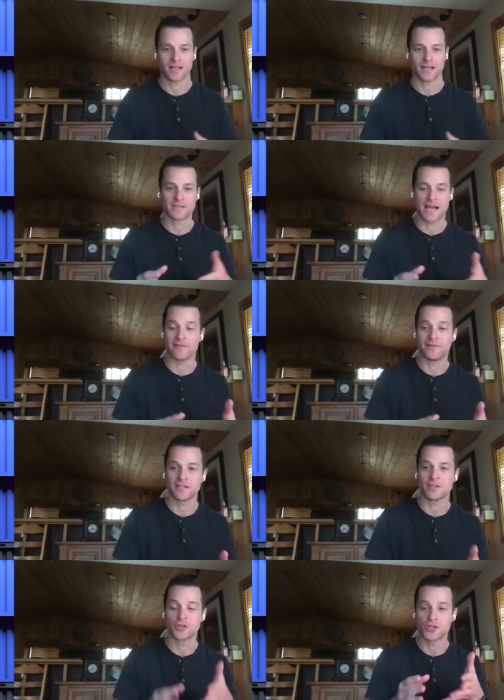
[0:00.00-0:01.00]
I'll dive in
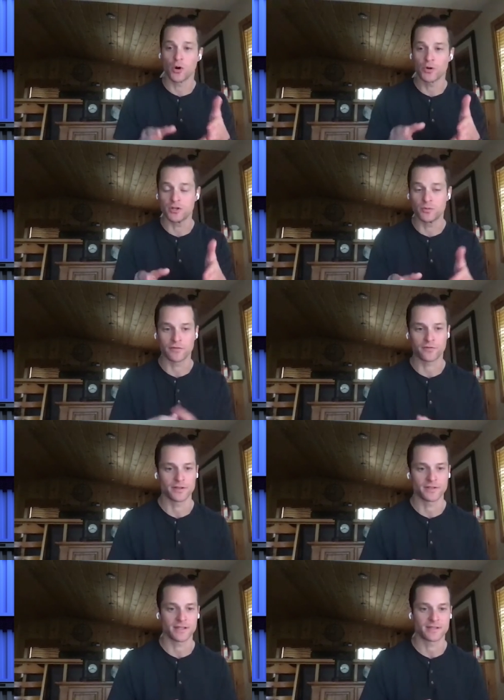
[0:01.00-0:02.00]
and show you what
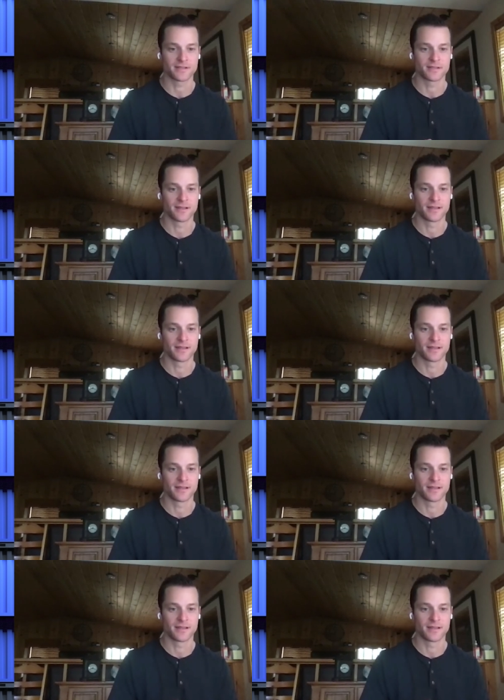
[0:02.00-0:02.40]
front is.